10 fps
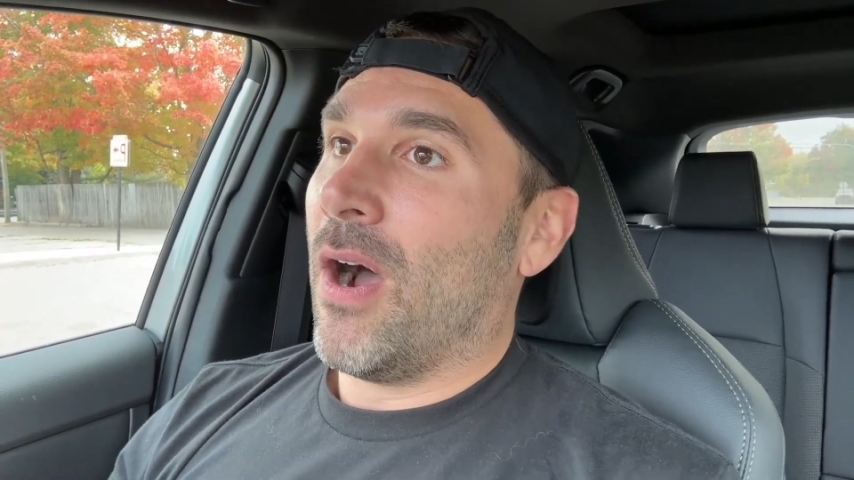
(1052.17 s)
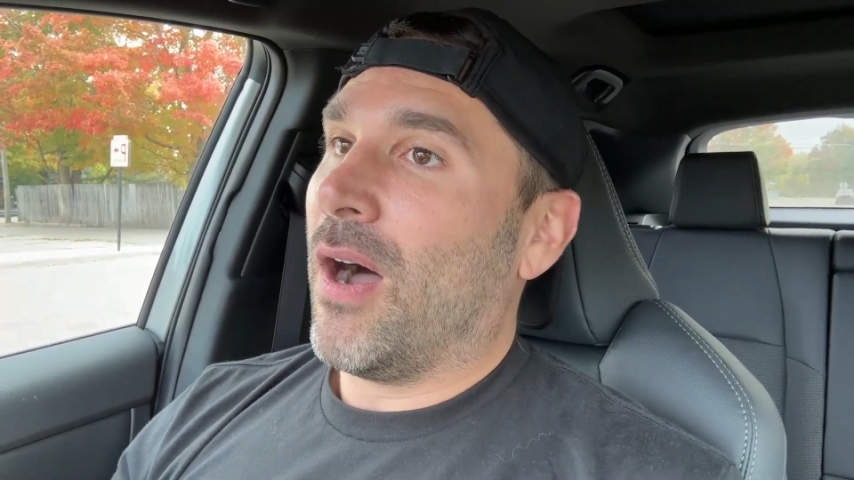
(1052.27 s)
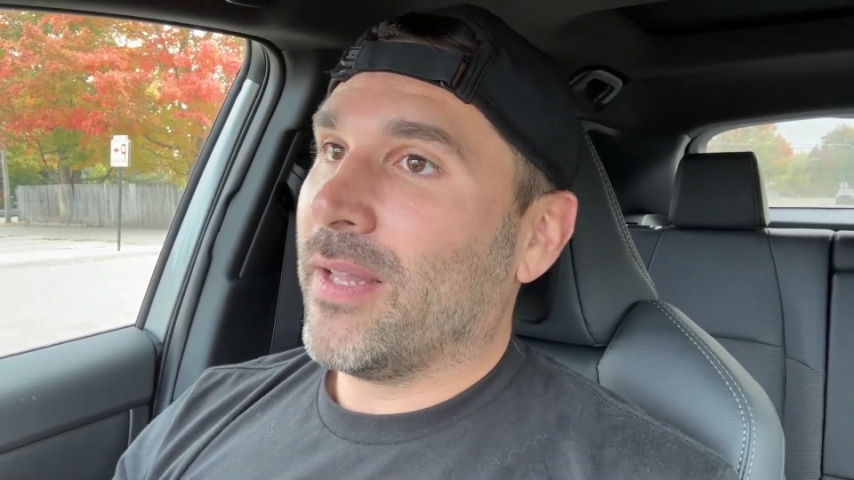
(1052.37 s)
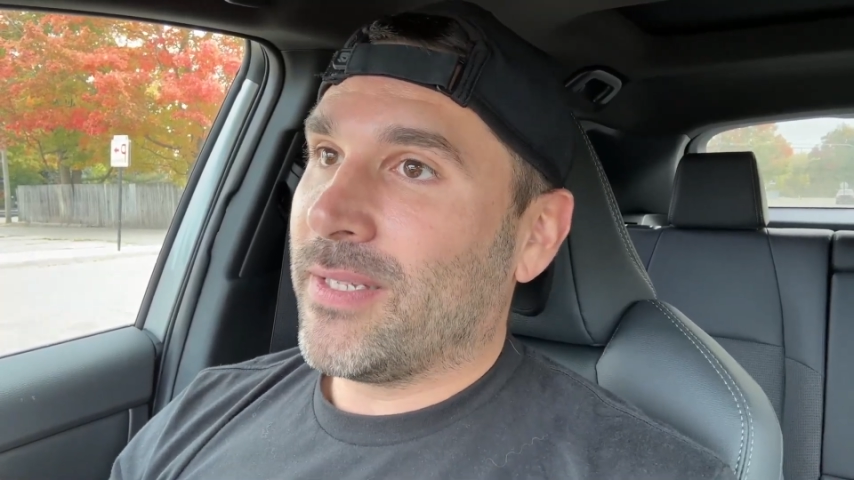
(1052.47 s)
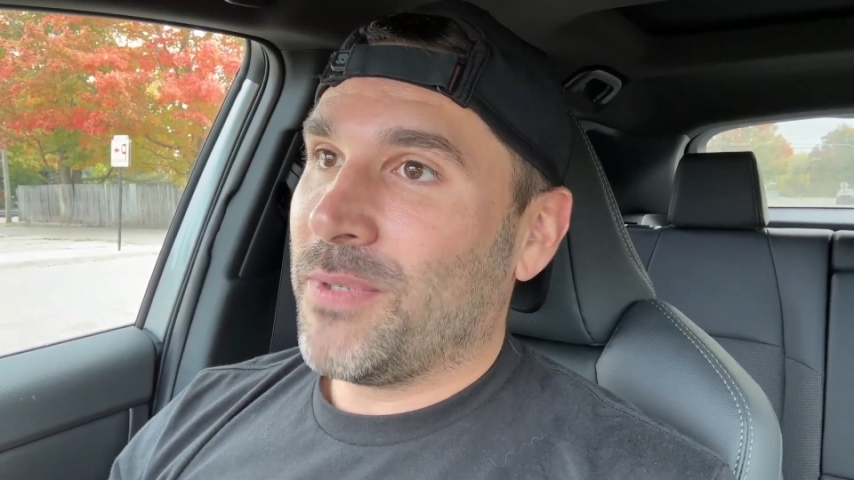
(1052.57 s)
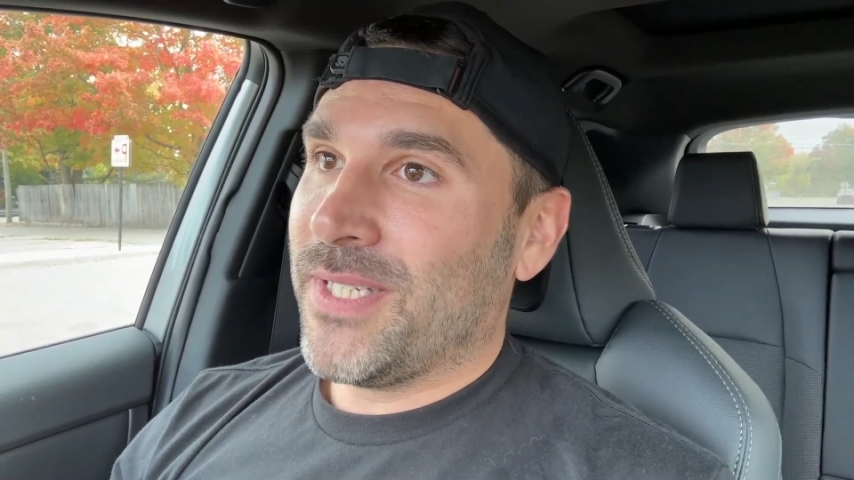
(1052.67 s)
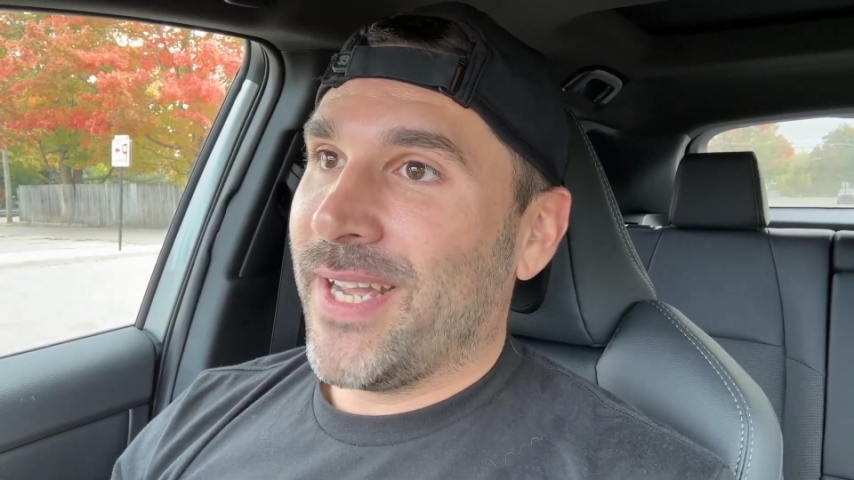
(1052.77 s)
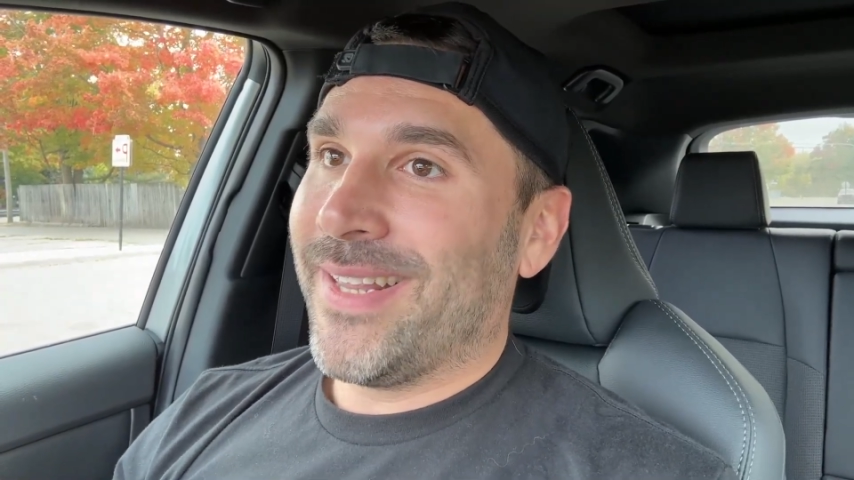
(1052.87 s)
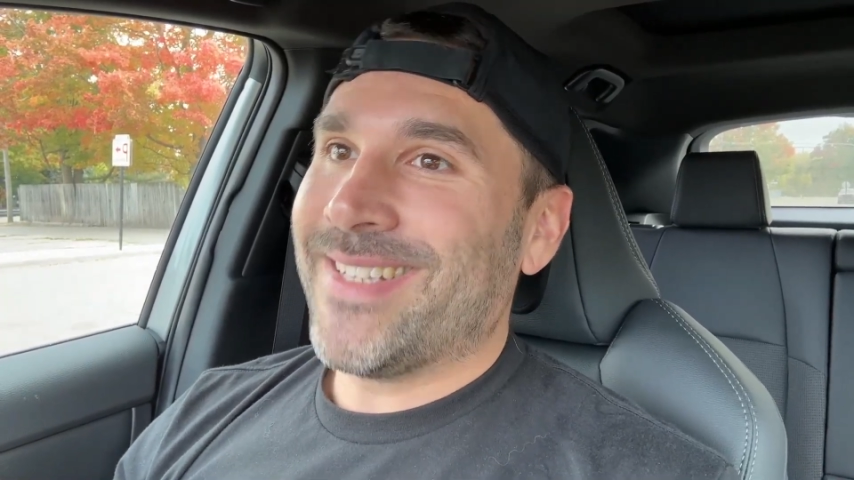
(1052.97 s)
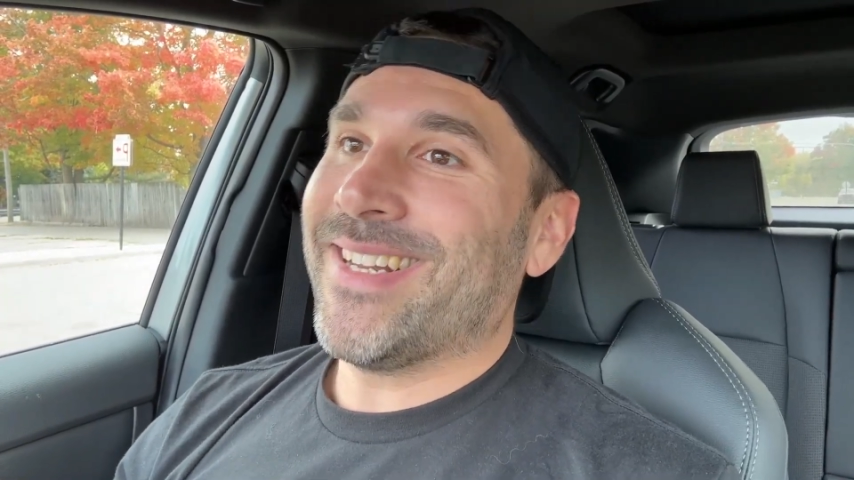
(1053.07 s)
all that to be
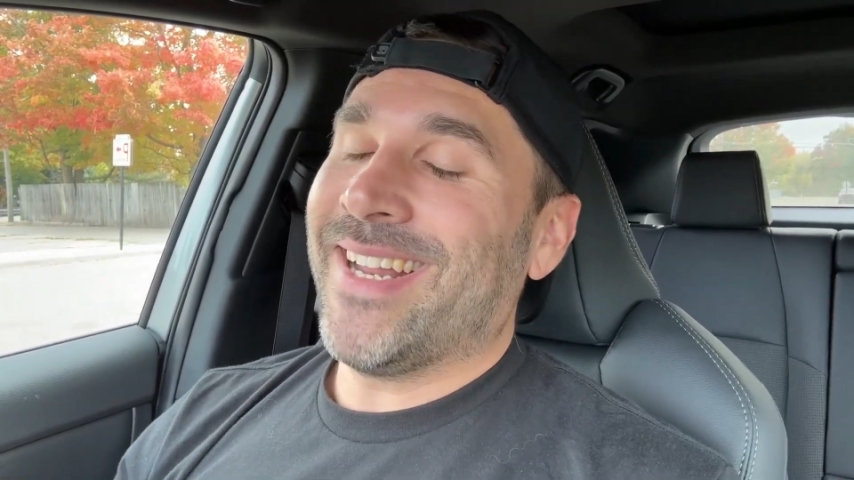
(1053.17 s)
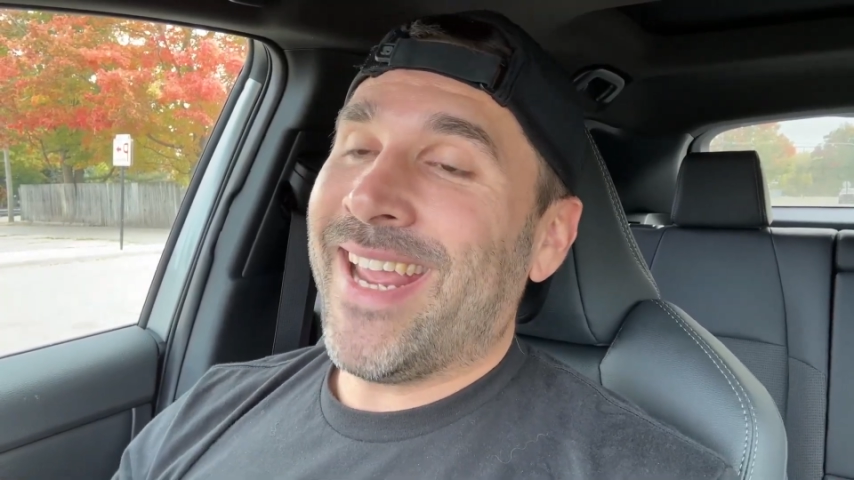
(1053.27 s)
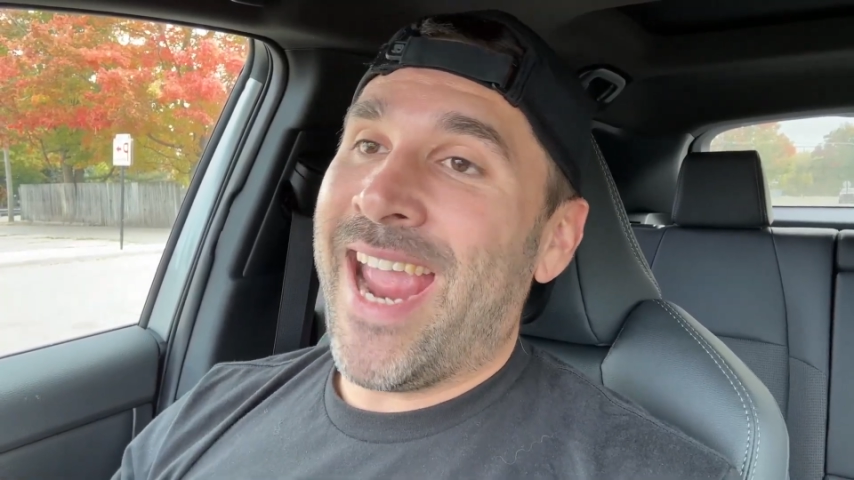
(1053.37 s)
said, that's going to